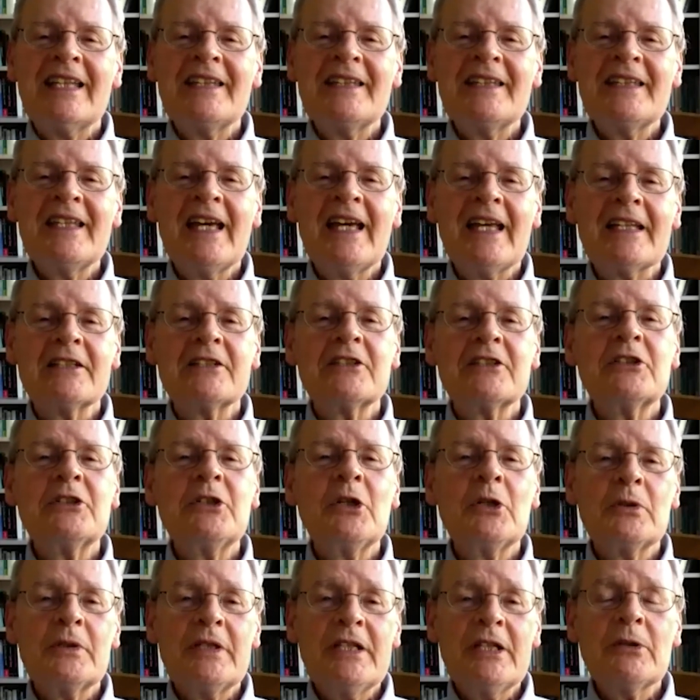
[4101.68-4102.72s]
that, you
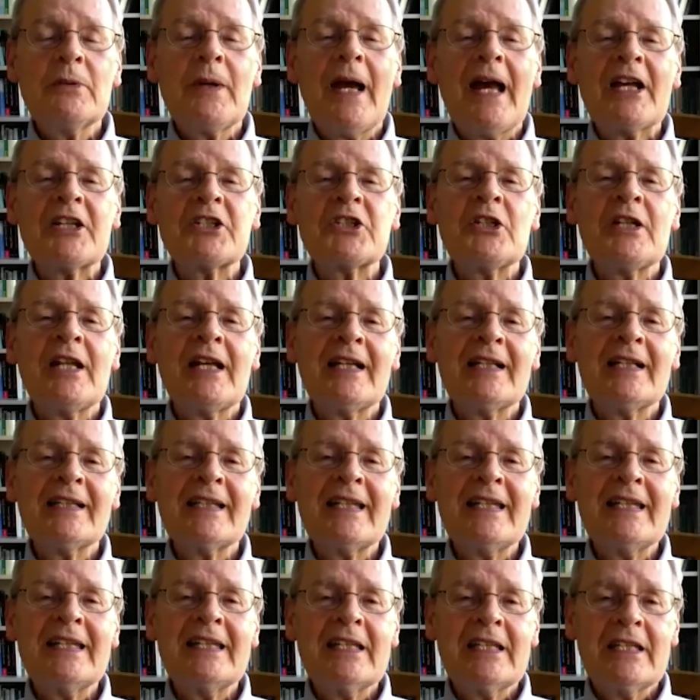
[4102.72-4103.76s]
know,
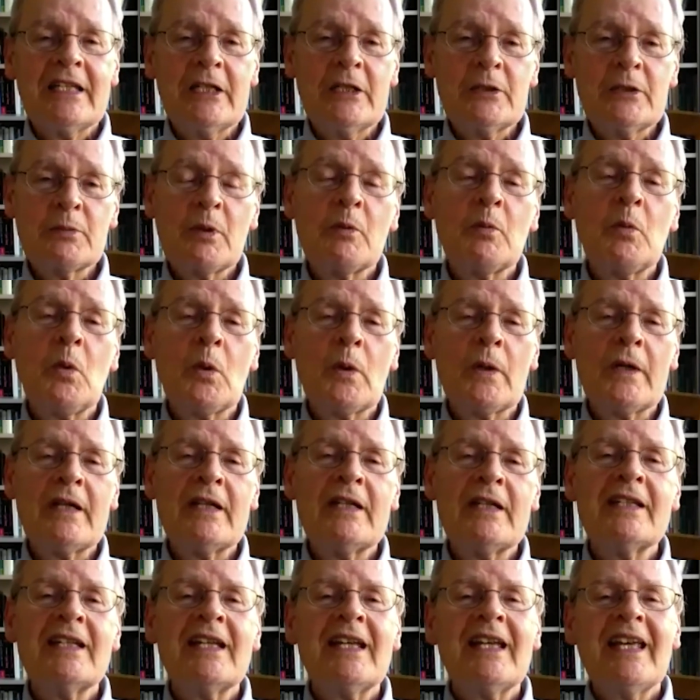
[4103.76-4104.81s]
irrationality is
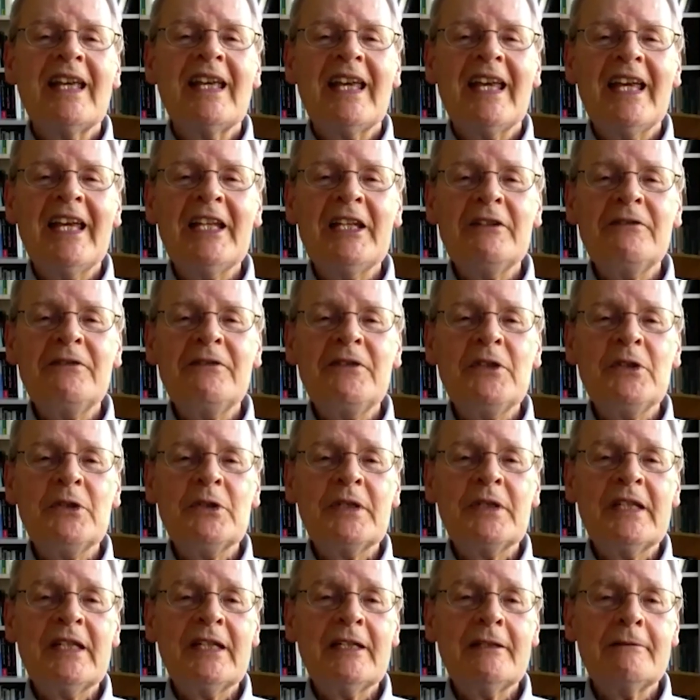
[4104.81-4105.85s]
rewarded. And if you
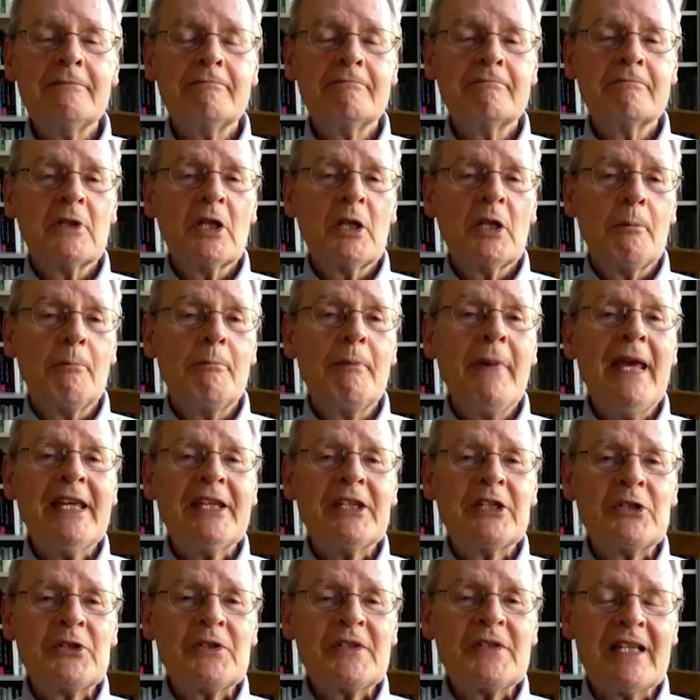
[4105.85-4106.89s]
can make
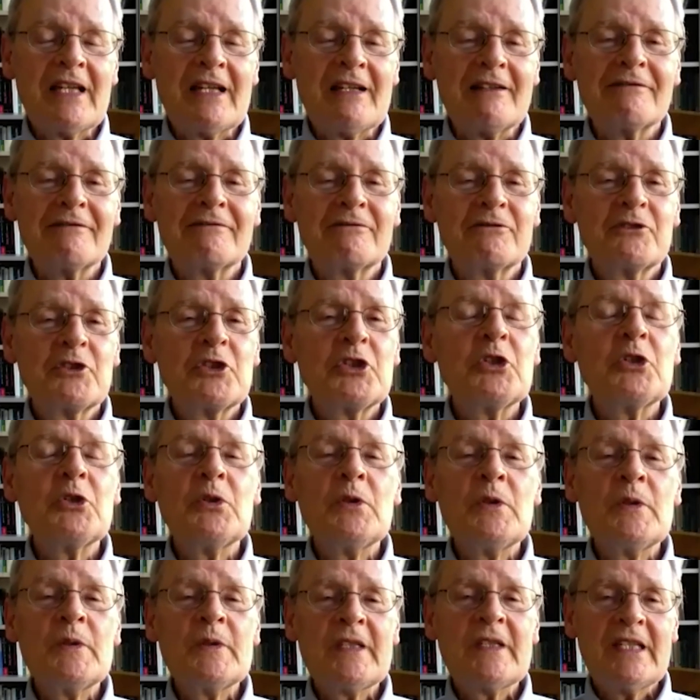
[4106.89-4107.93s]
yourself
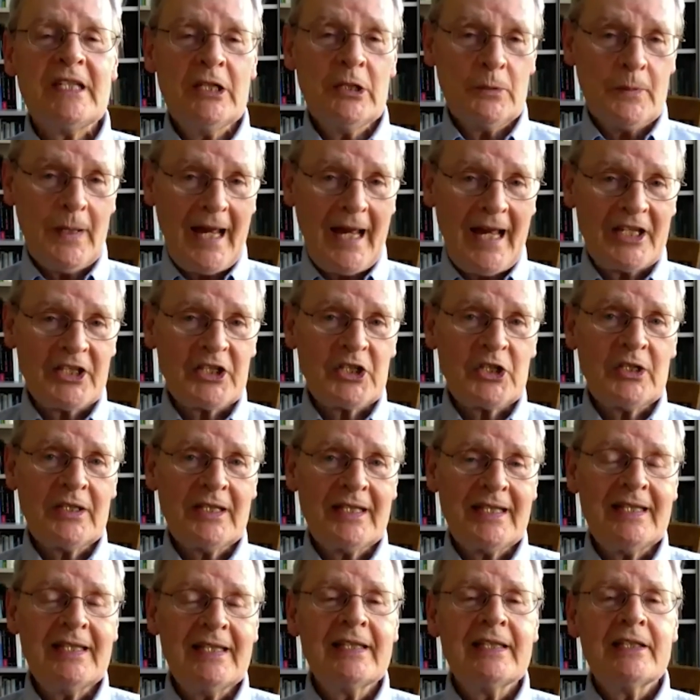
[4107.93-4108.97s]
choose
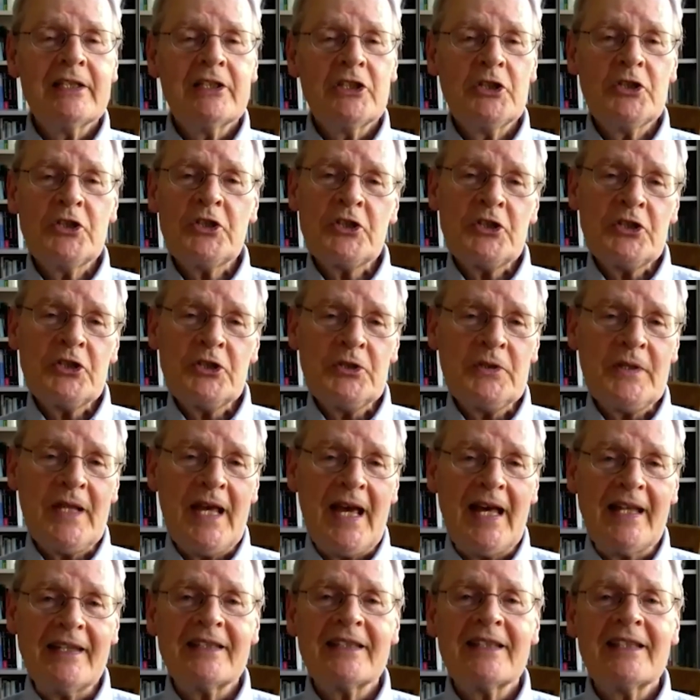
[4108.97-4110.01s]
irrationally, you should do
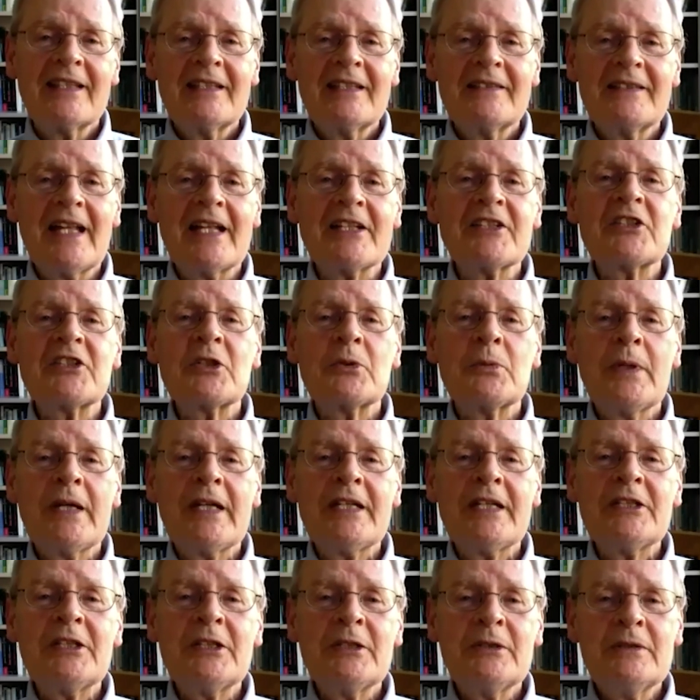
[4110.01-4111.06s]
that. That's the way
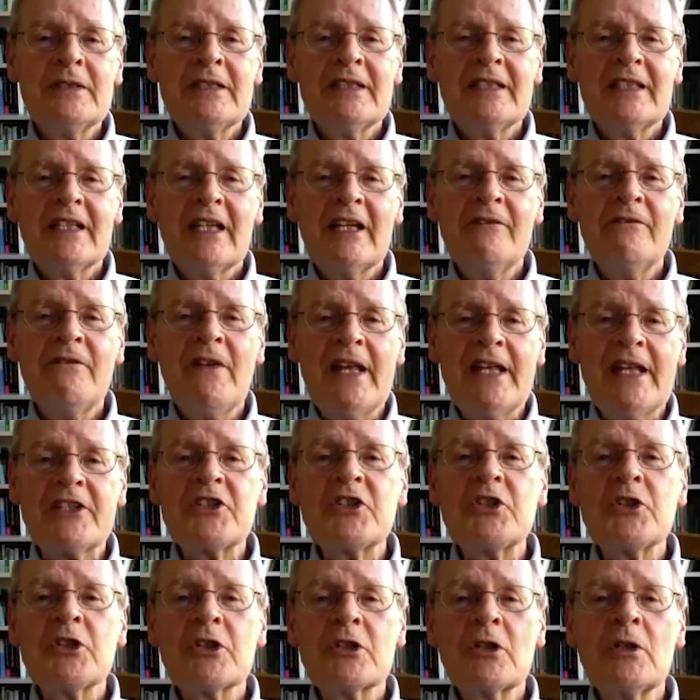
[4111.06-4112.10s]
to advance
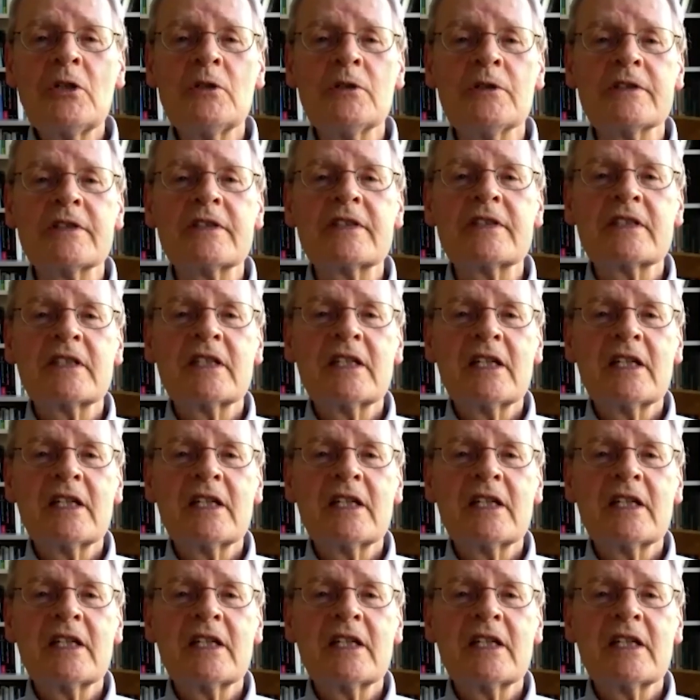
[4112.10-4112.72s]
your goals.